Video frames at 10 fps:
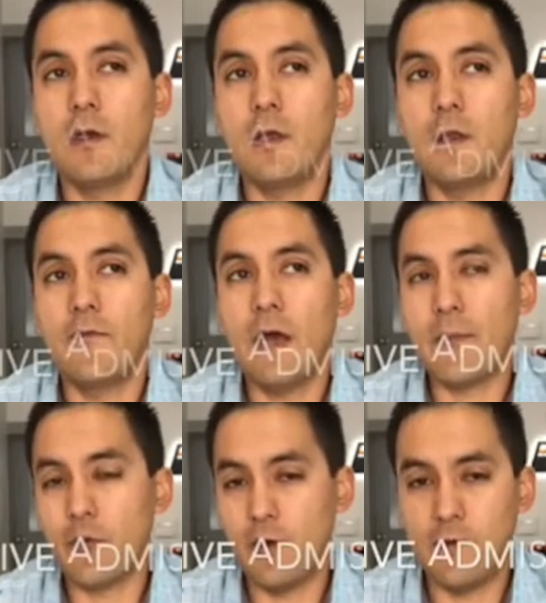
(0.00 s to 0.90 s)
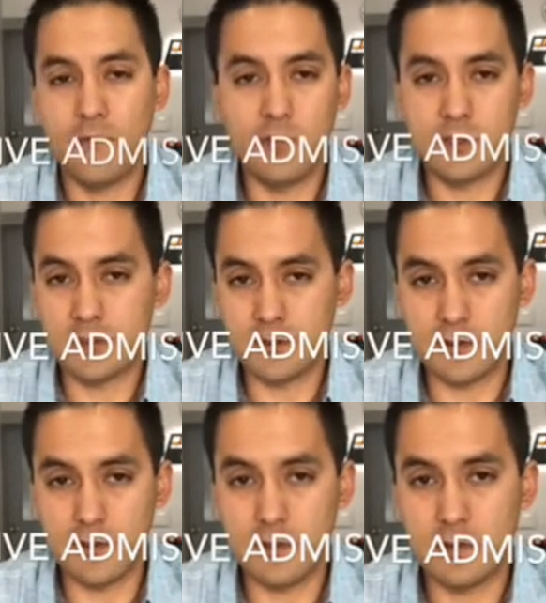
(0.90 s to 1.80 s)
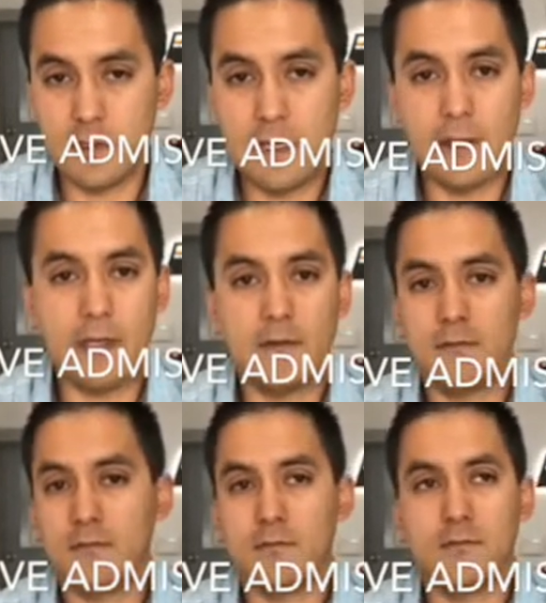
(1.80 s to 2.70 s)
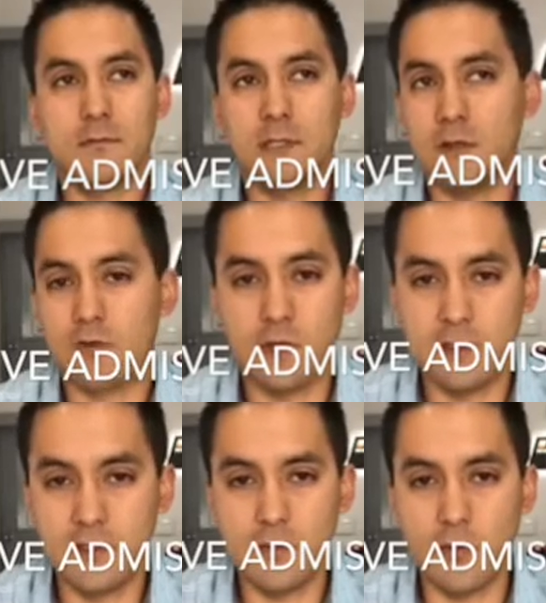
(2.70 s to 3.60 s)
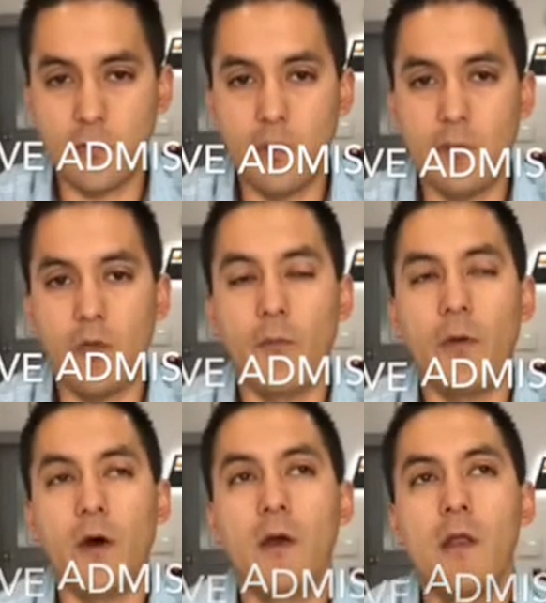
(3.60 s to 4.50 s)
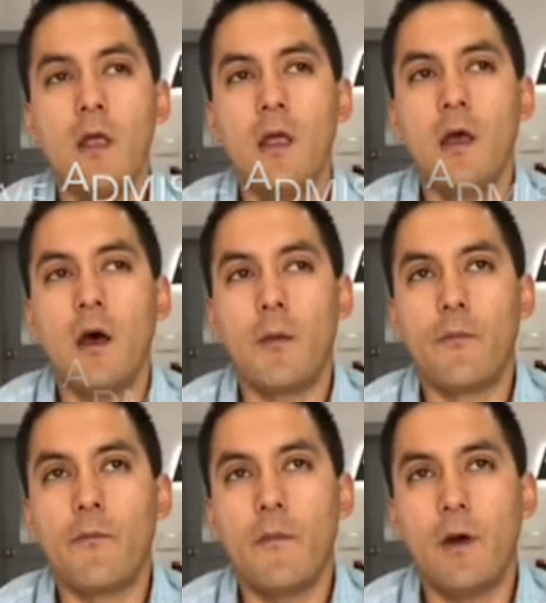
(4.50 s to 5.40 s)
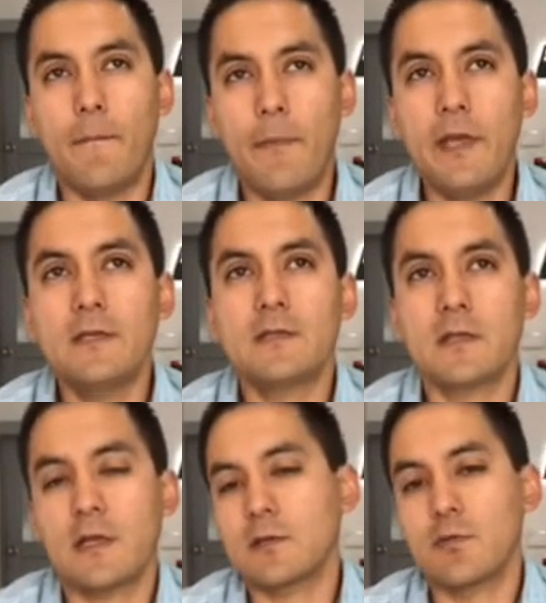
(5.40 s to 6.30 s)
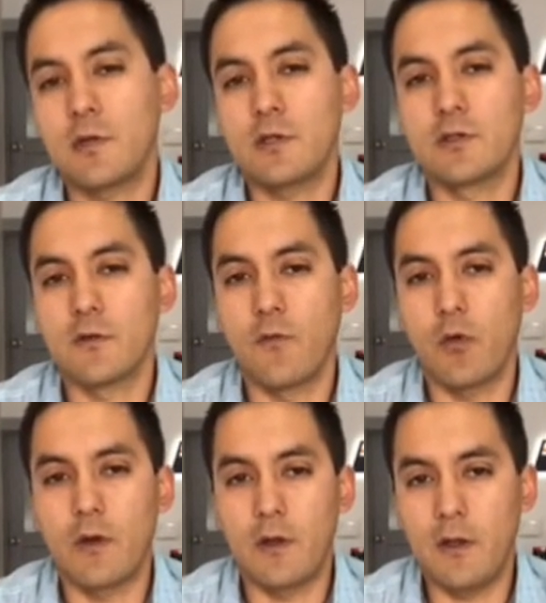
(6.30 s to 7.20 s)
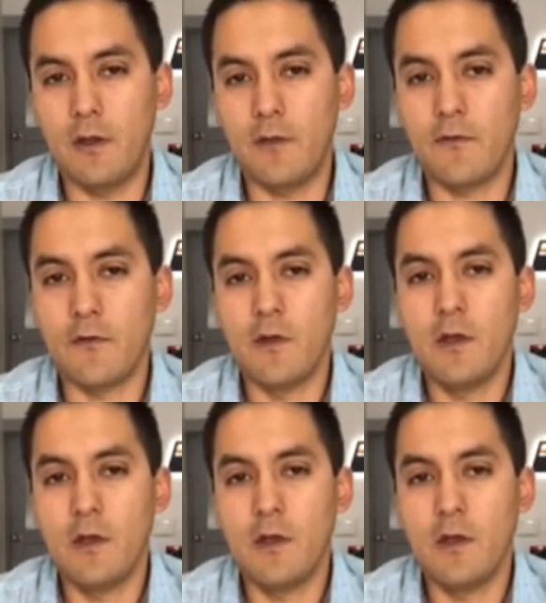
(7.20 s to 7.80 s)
an evaporative emissions leak. Now that sounds crazy to most people, but a basic explanation of what it is.